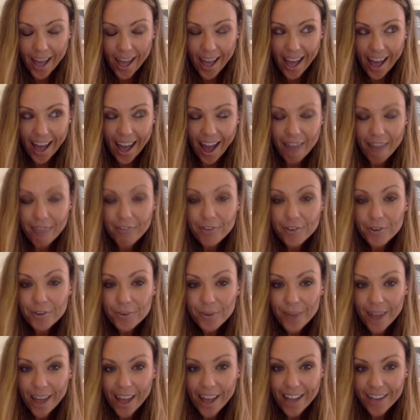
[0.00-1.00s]
have an
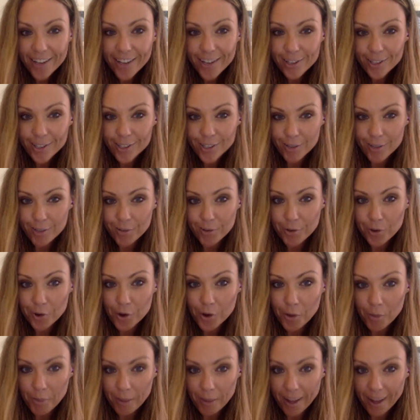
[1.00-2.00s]
awareness of
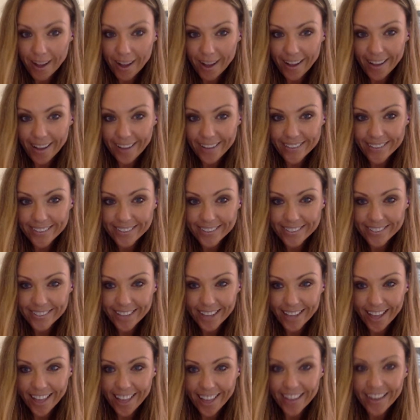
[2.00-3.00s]
your parts,
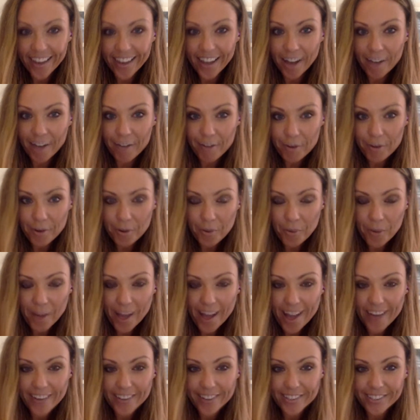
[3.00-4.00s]
and then have an
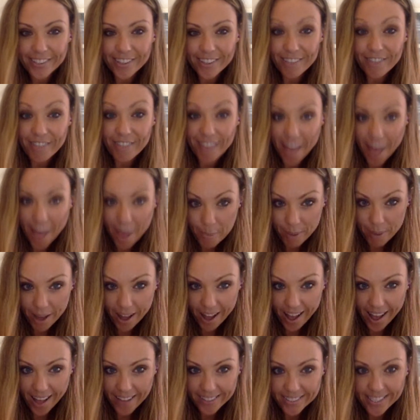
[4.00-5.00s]
awareness of their
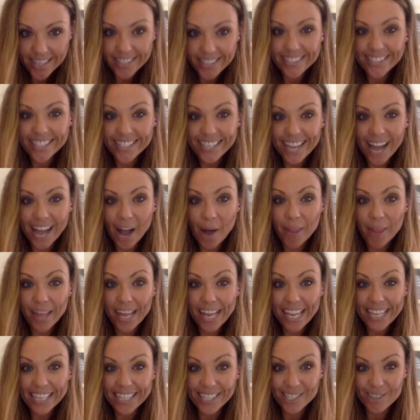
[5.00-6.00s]
parts, and see how
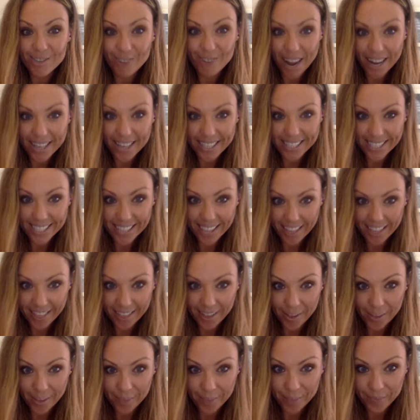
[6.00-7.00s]
they interact
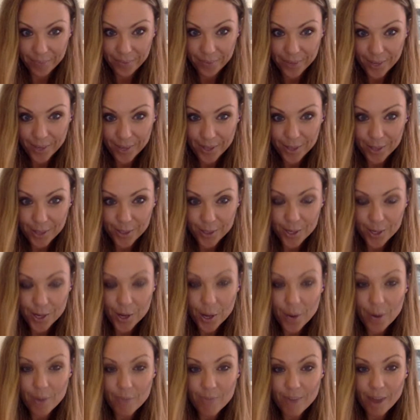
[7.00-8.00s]
together. So,
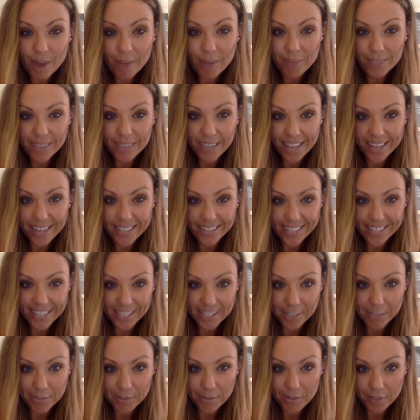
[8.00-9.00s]
when Ram Dass
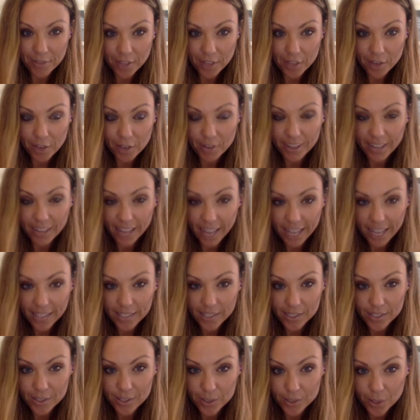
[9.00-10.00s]
says, if you think you're
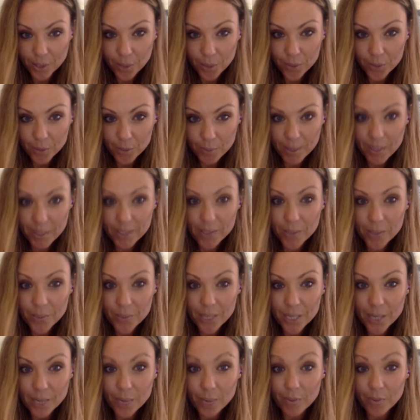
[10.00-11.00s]
enlightened, go and spend a
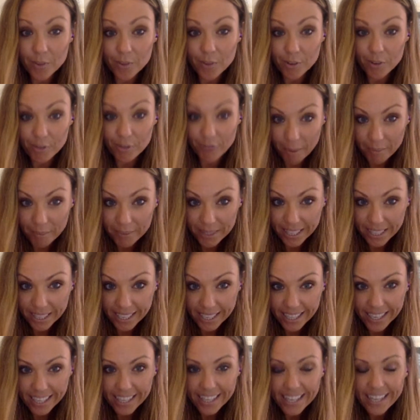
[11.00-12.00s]
week with your
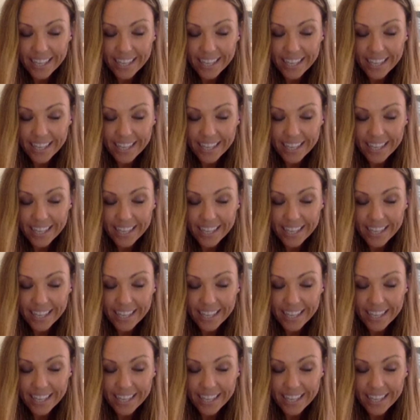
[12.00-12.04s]
family.